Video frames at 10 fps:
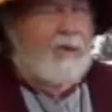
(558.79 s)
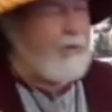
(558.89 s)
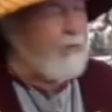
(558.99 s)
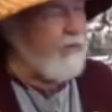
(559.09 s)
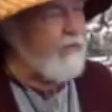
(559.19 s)

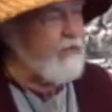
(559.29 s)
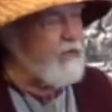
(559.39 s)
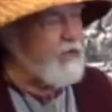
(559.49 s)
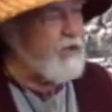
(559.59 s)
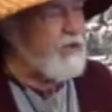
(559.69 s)
Raven
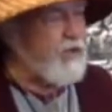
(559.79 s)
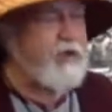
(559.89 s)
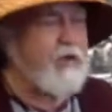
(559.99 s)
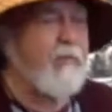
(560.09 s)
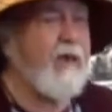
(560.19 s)
says, "Let's
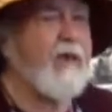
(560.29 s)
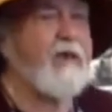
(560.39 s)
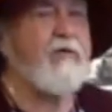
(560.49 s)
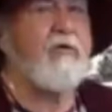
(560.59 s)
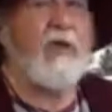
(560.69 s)
go back
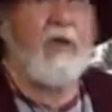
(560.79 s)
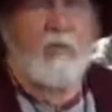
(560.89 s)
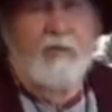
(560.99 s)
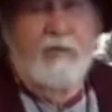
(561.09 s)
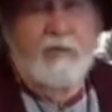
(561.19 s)
into the
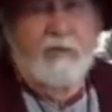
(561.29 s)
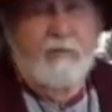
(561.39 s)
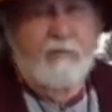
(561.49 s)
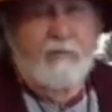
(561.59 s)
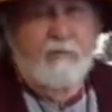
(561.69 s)
house
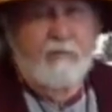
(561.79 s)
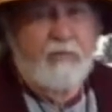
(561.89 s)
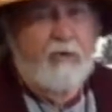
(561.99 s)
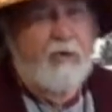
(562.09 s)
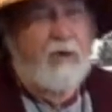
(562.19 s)

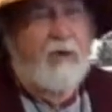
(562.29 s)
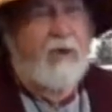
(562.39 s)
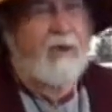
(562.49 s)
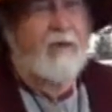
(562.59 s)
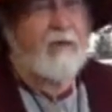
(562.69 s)

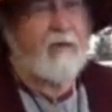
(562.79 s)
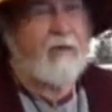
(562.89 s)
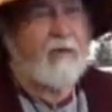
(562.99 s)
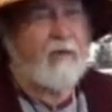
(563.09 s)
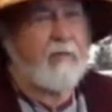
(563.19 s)
and
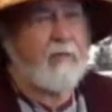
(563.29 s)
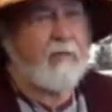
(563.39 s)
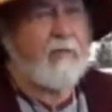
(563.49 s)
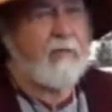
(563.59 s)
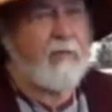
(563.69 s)

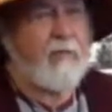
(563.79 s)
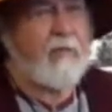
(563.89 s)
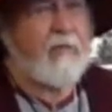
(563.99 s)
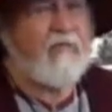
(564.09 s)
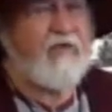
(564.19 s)

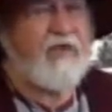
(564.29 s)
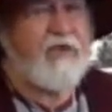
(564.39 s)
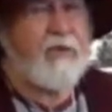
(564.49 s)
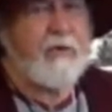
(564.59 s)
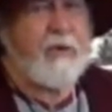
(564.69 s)

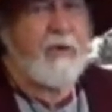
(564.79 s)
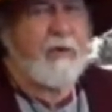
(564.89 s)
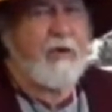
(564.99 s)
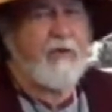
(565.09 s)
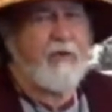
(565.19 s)
feast, and I'll
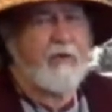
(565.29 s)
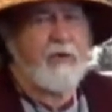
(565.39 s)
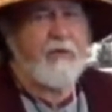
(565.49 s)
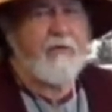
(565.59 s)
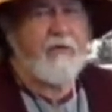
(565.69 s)
get those out of
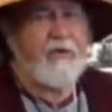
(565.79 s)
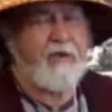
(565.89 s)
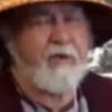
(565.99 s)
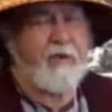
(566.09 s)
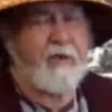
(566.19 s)
your
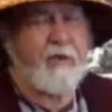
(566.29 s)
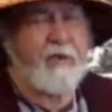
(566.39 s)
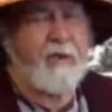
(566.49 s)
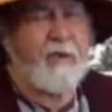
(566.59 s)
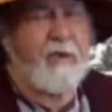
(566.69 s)
feet."
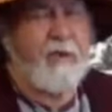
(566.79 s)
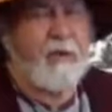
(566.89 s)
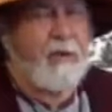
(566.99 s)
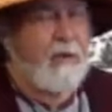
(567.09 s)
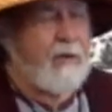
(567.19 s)

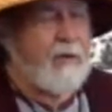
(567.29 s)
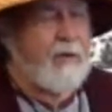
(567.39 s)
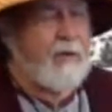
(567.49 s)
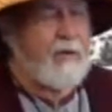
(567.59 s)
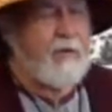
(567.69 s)

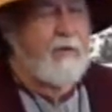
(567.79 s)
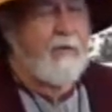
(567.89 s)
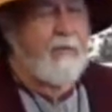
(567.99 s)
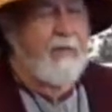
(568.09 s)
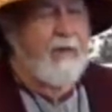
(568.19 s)
So they
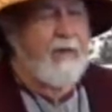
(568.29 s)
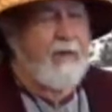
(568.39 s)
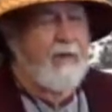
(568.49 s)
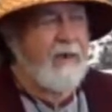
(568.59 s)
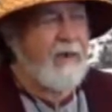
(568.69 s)
went back
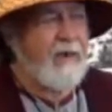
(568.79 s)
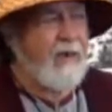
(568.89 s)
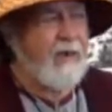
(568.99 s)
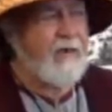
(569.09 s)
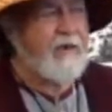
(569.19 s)
in
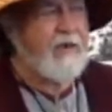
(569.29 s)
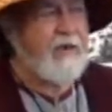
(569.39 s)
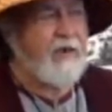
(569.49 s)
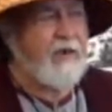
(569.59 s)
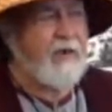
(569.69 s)
and sat
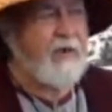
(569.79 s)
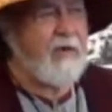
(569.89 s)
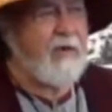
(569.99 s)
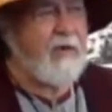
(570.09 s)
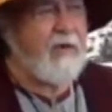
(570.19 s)
down,
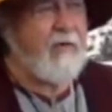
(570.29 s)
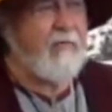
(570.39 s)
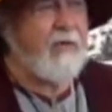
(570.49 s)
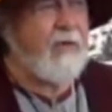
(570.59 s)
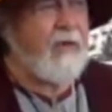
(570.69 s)
and
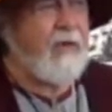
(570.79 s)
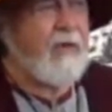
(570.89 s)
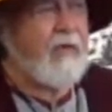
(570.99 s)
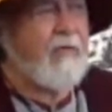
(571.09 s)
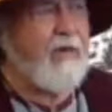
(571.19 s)

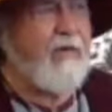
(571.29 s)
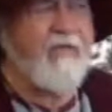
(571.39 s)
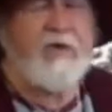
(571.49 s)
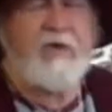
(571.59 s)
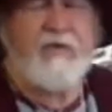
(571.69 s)

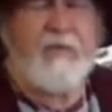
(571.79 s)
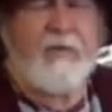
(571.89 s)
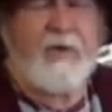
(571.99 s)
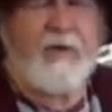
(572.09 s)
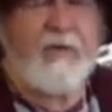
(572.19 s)
Raven is
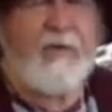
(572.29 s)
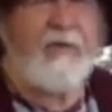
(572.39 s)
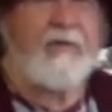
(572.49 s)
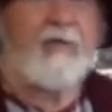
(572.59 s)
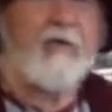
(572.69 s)
fumbling
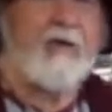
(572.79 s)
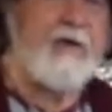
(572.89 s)
around,